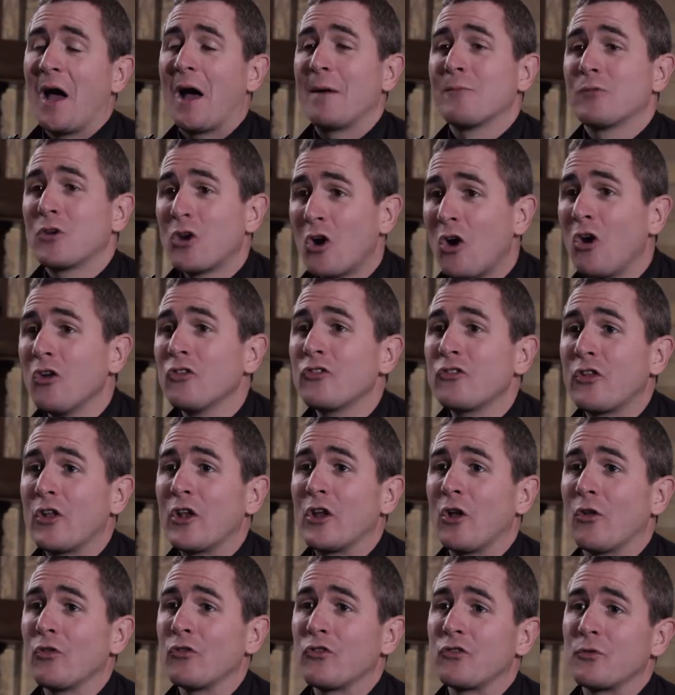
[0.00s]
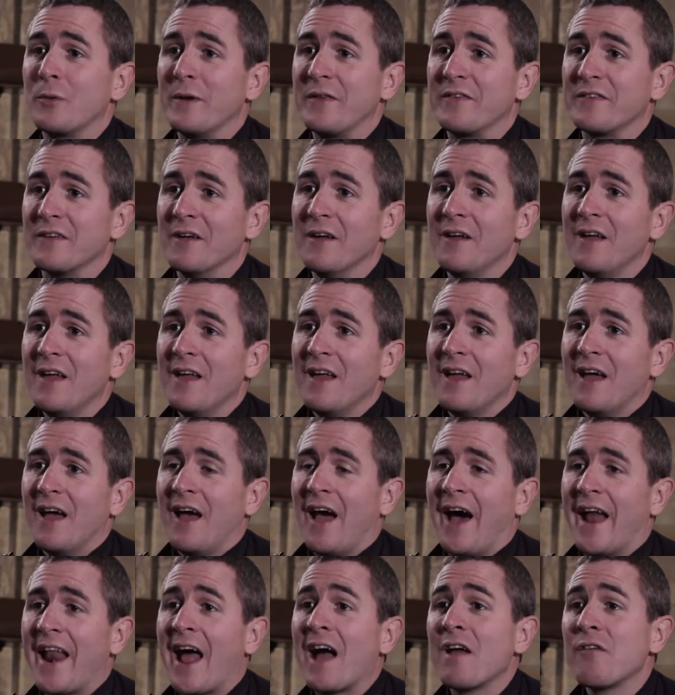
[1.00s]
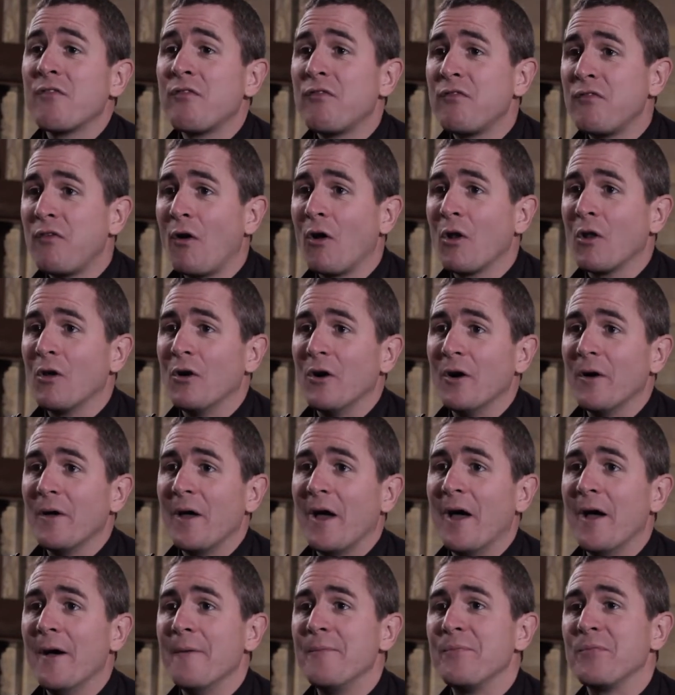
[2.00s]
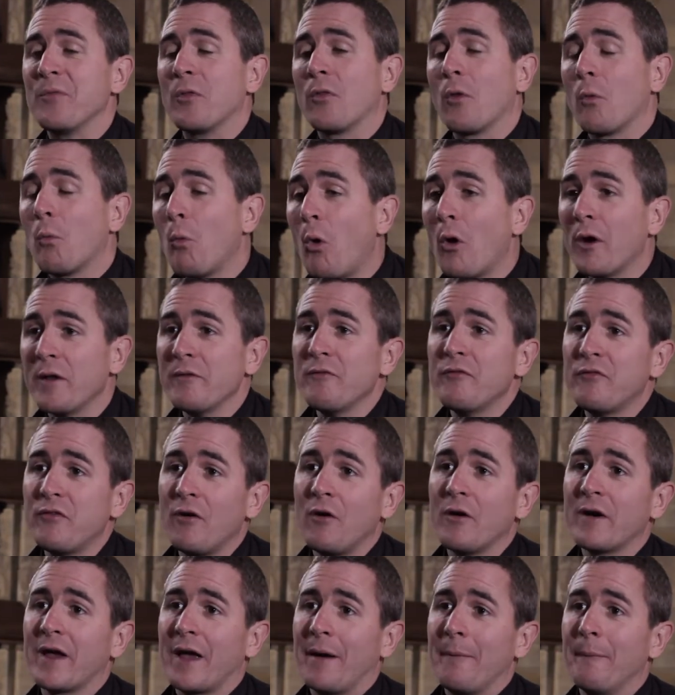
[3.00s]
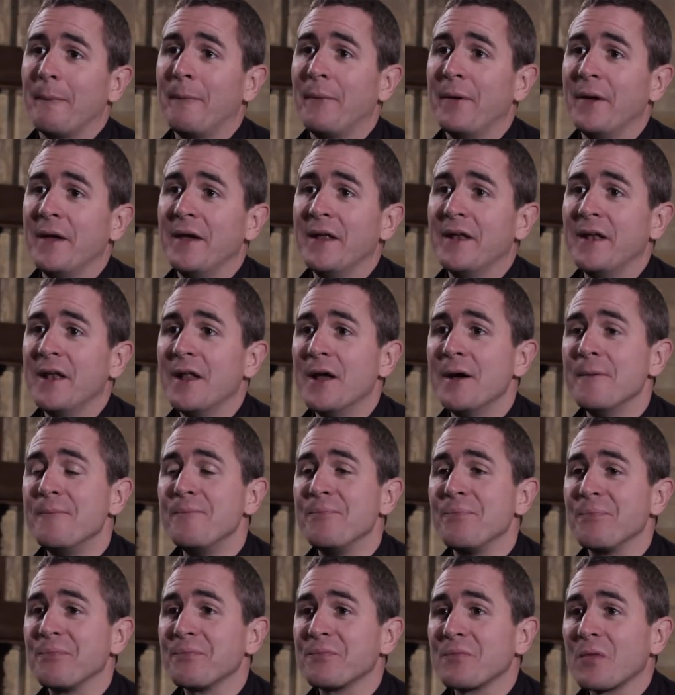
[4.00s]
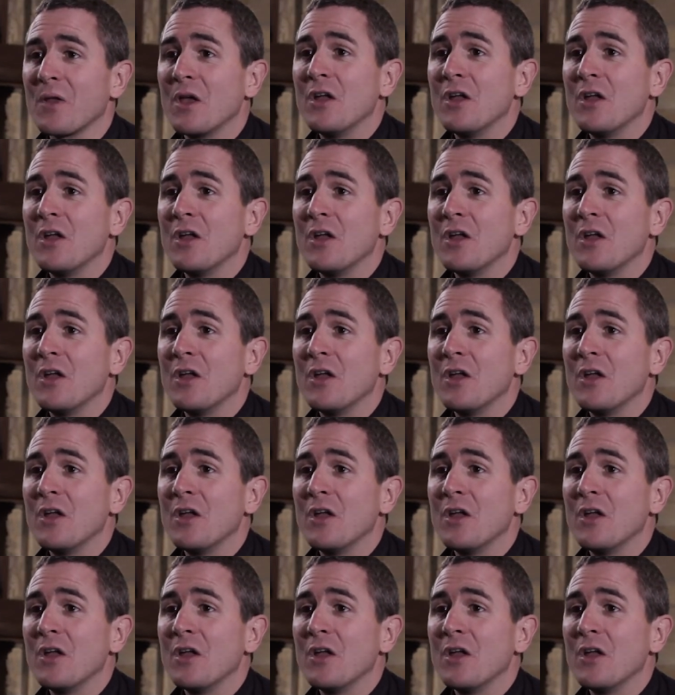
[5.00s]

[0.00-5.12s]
I'm constantly on Twitter and I follow um, the One in Four campaign um,